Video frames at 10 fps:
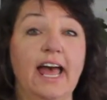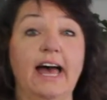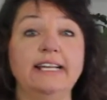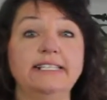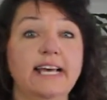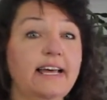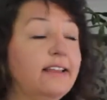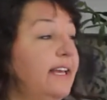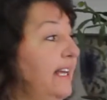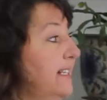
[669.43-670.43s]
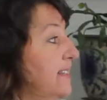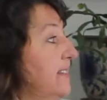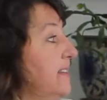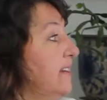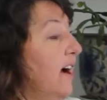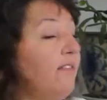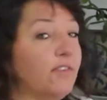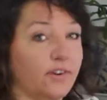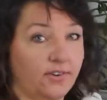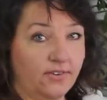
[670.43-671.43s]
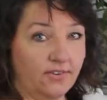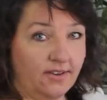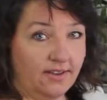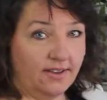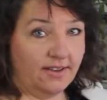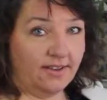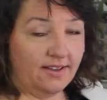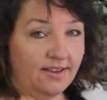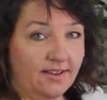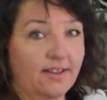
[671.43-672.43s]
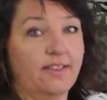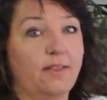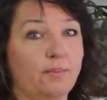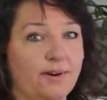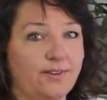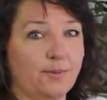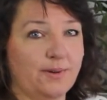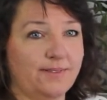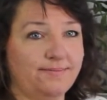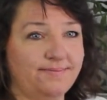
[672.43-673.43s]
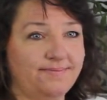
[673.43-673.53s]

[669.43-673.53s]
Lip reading: until he discovers the principle.